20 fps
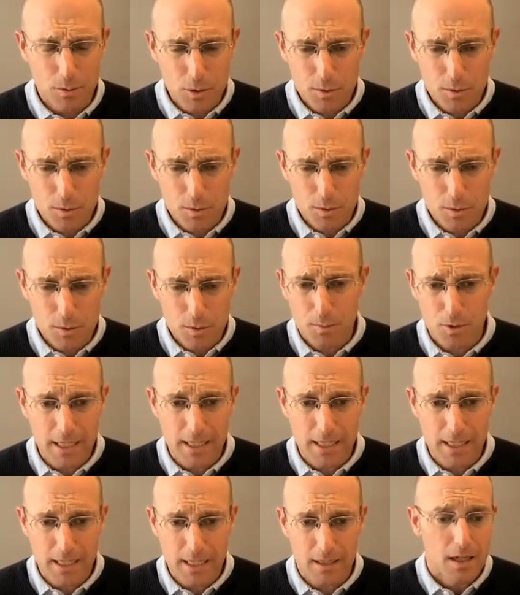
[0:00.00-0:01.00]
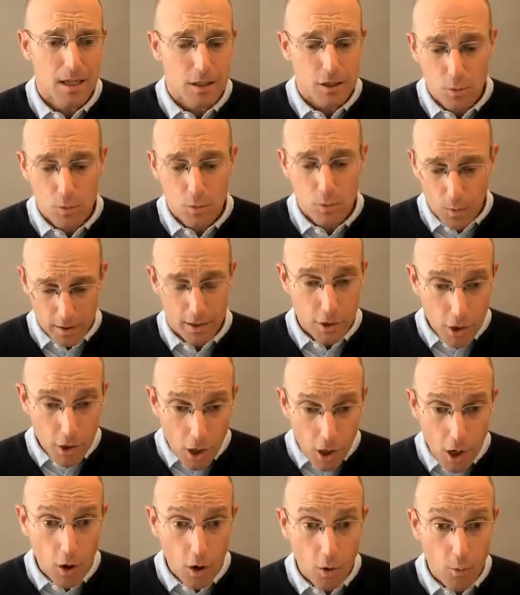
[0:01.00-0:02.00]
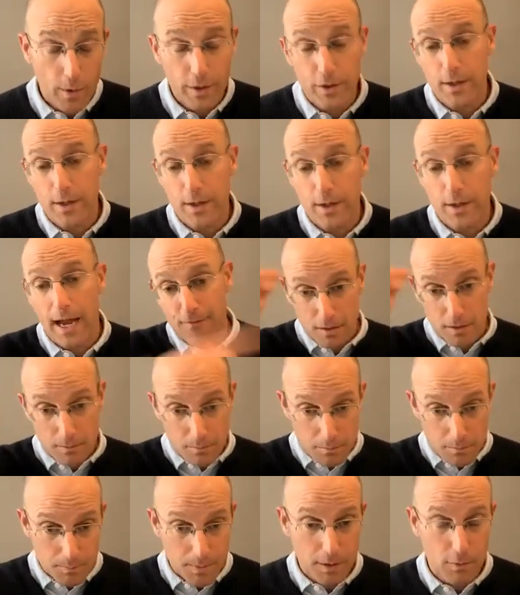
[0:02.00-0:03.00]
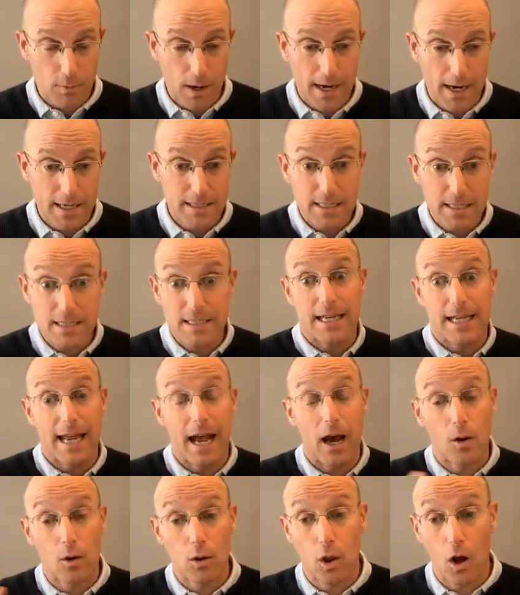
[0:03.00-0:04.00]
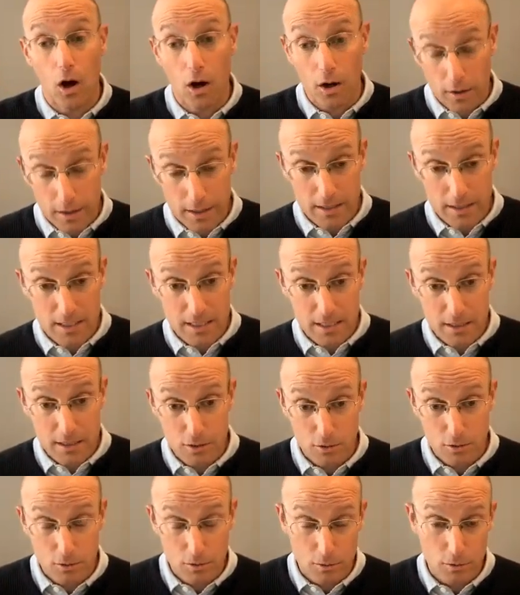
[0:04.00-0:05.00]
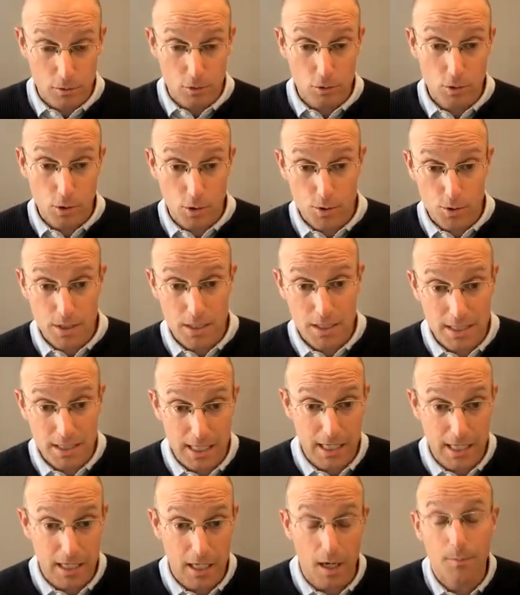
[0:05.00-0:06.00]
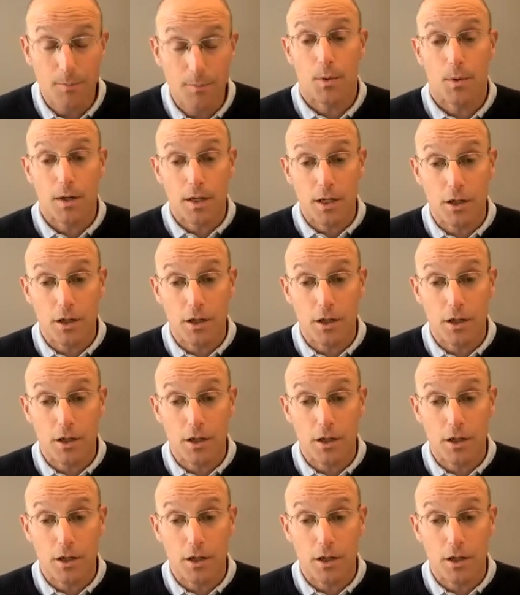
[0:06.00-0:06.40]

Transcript: Most people are saying you want to know when you're having big rises and how long it's your glucose is staying up.